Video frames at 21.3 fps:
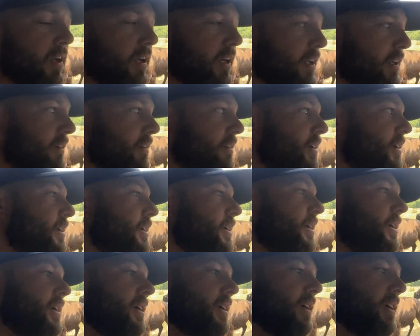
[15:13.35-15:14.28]
and
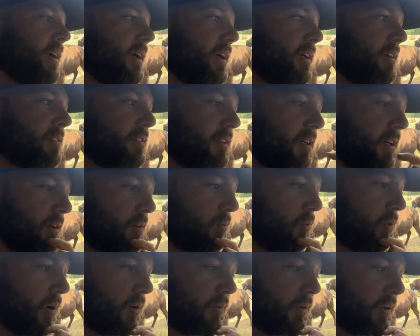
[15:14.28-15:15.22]
he said,
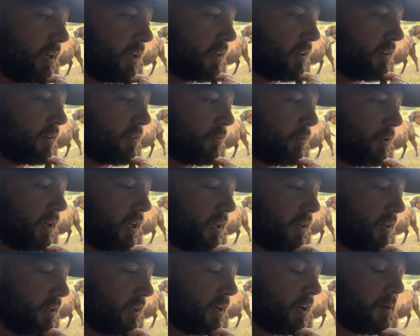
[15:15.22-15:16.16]
well, we can, we
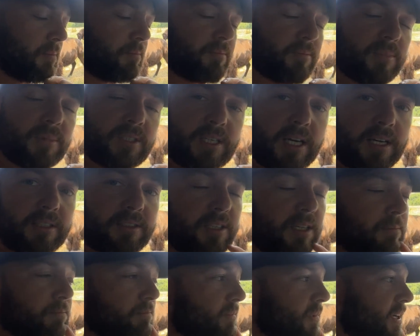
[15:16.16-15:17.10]
can um, test
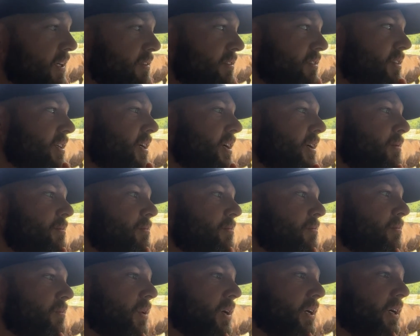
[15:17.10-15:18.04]
him and see,
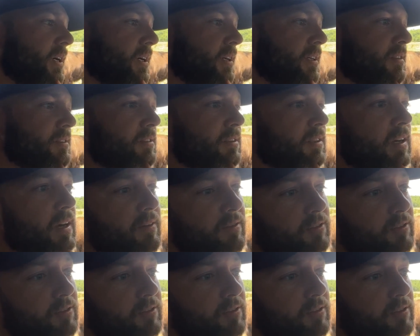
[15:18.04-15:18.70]
because I've